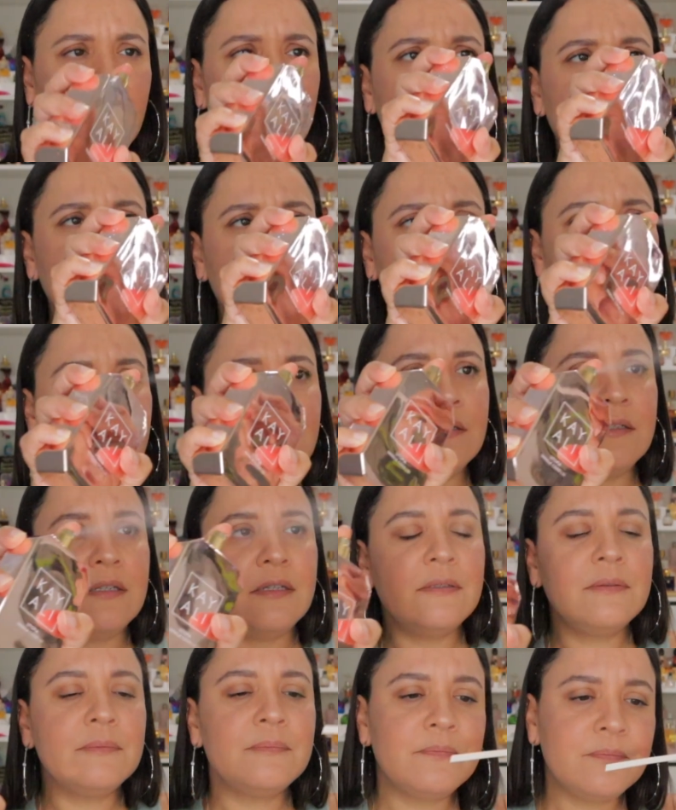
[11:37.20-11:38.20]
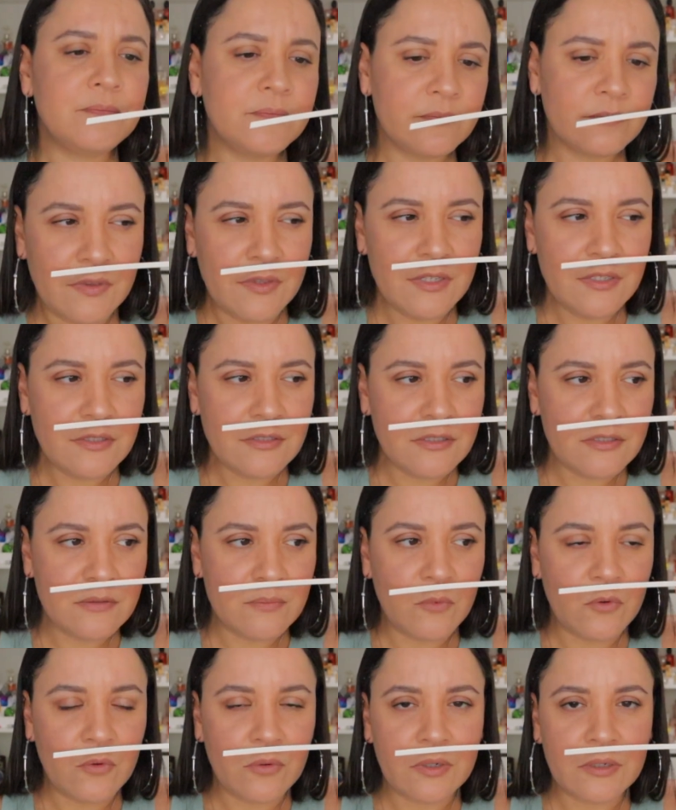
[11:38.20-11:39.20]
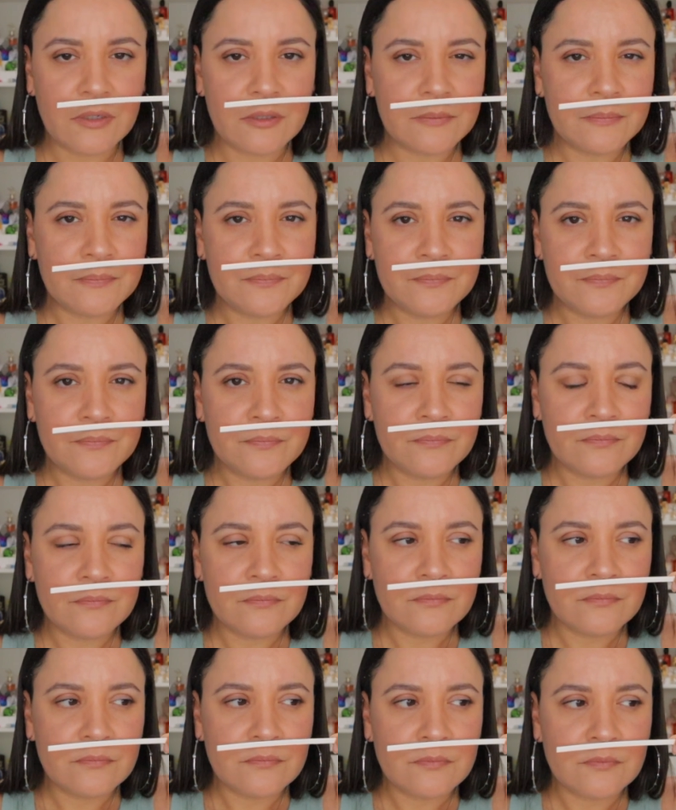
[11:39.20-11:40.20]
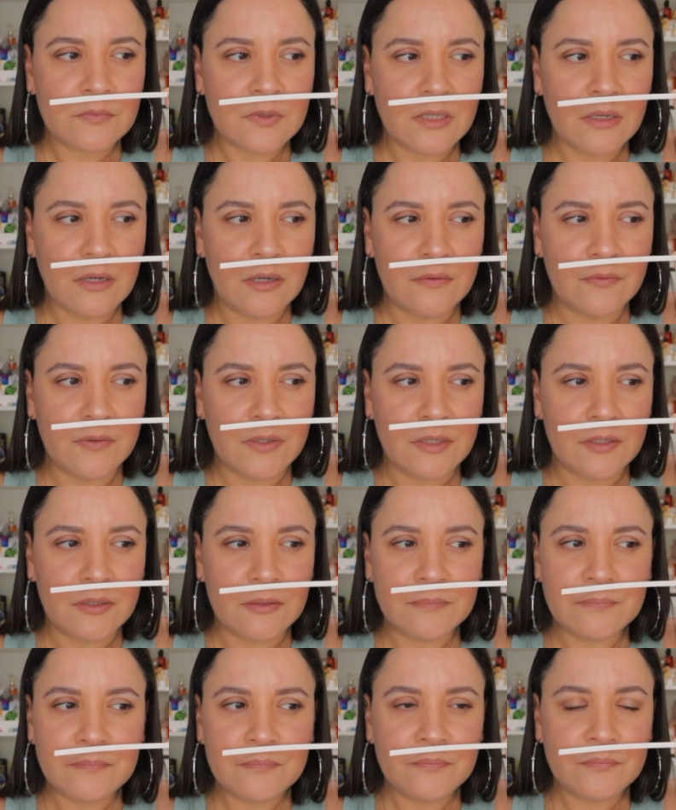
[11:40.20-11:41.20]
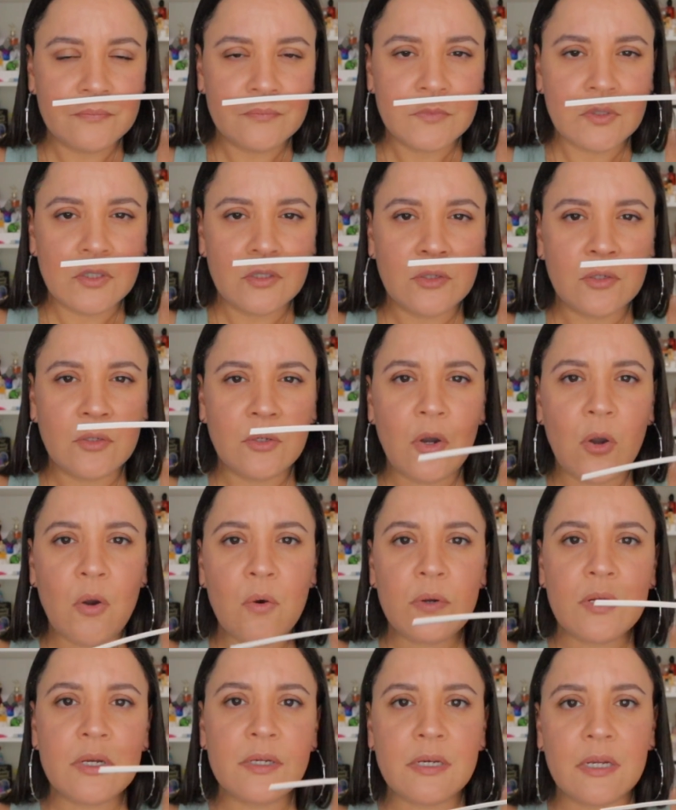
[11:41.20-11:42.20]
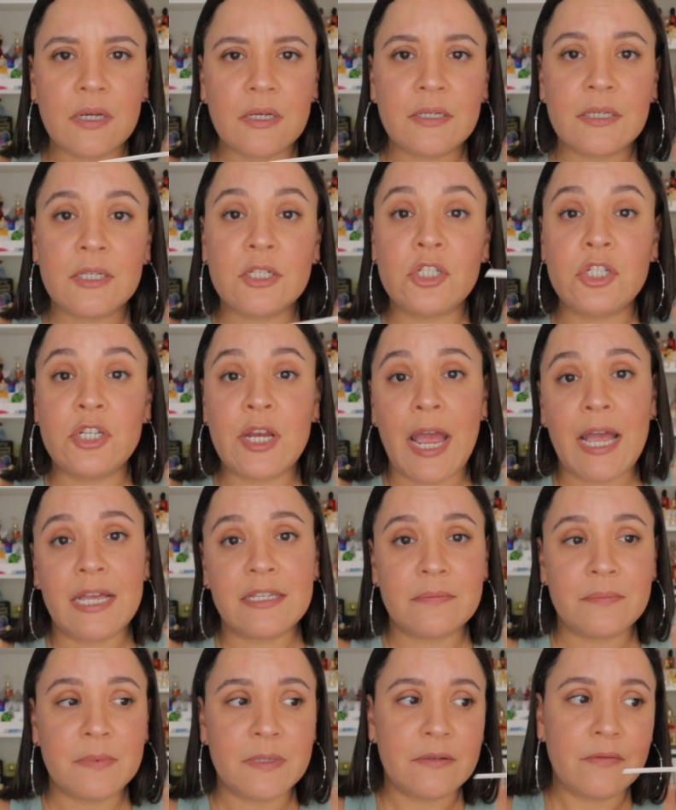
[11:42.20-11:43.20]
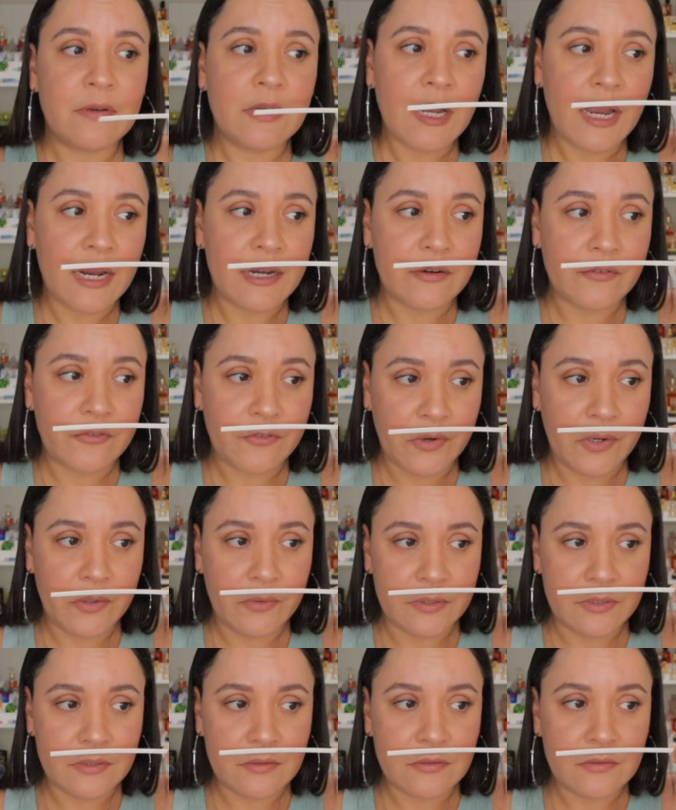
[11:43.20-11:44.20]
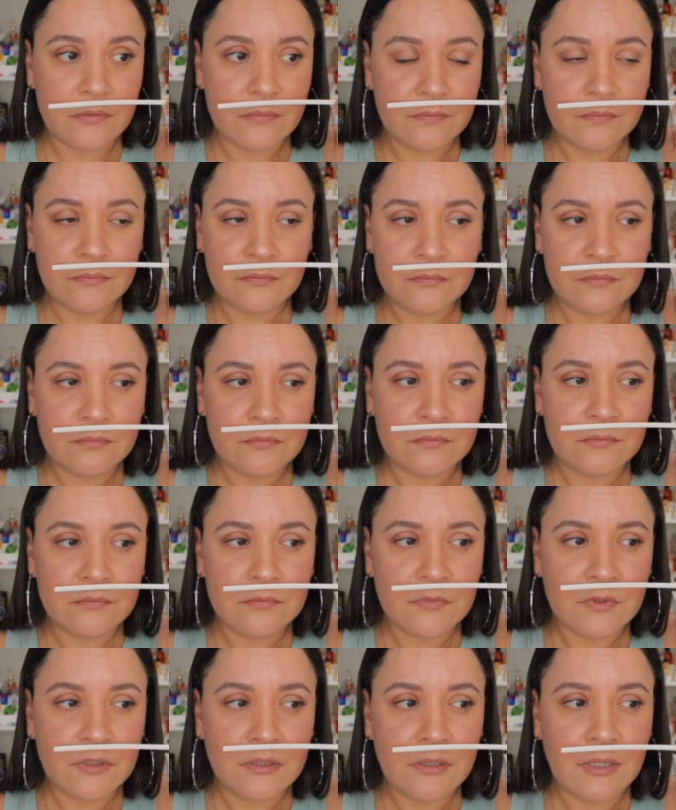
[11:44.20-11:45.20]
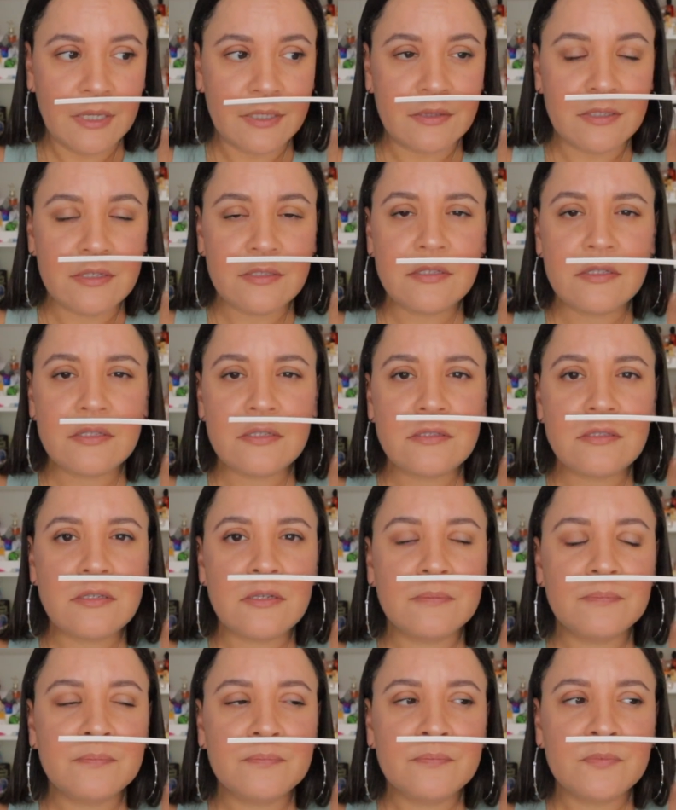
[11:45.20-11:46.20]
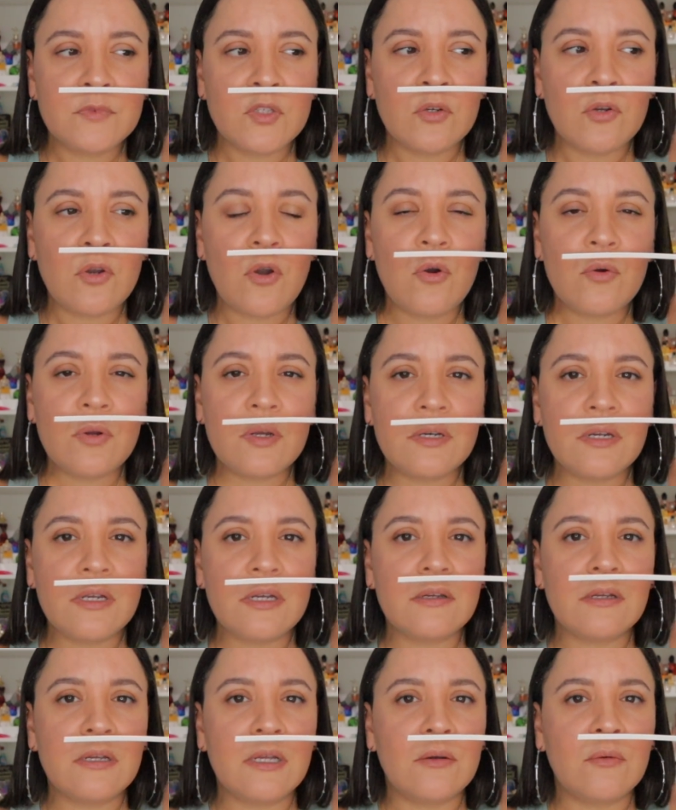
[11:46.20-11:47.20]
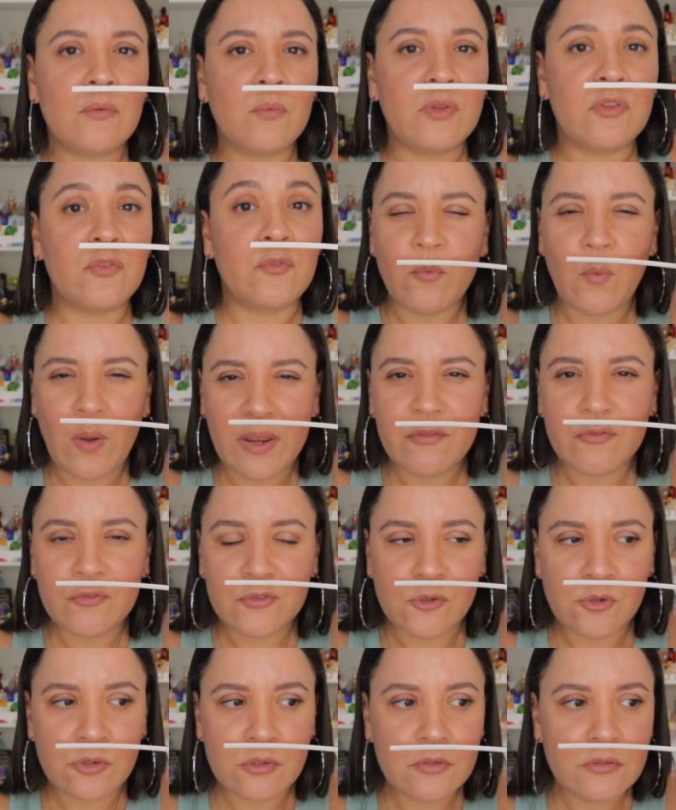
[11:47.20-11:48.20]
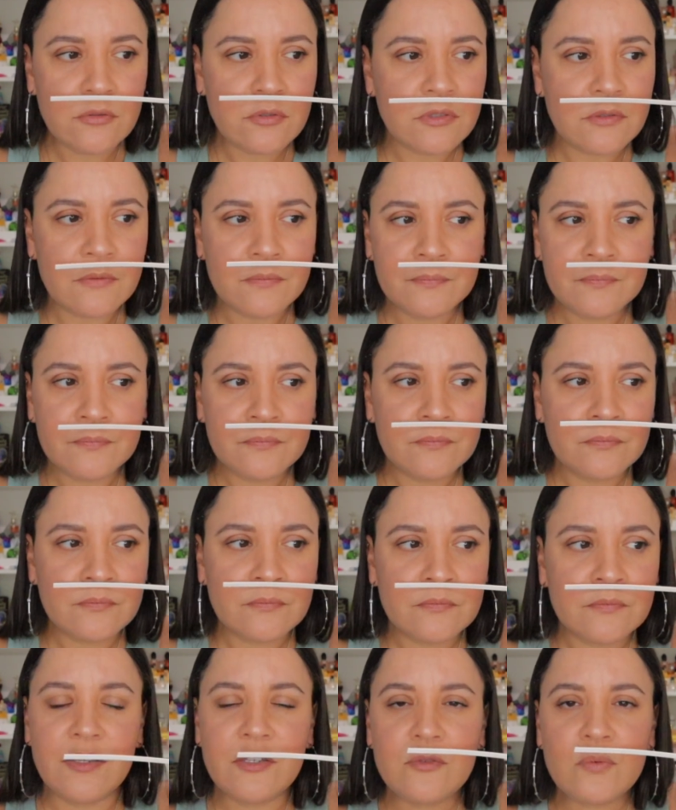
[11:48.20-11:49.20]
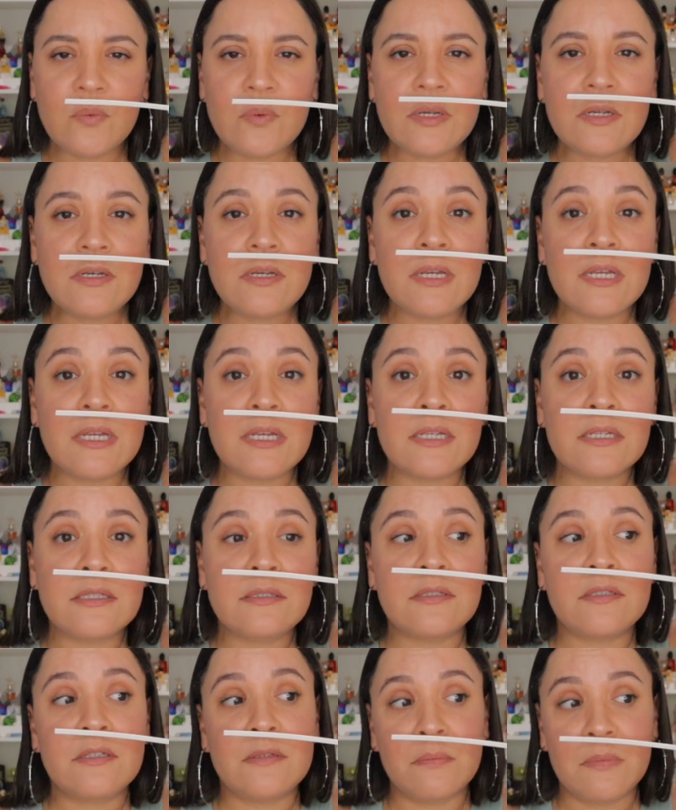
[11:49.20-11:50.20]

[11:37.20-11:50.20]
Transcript: And this is more of a coconut jasmine kind of fragrance. Like this is coconut with white florals this one is to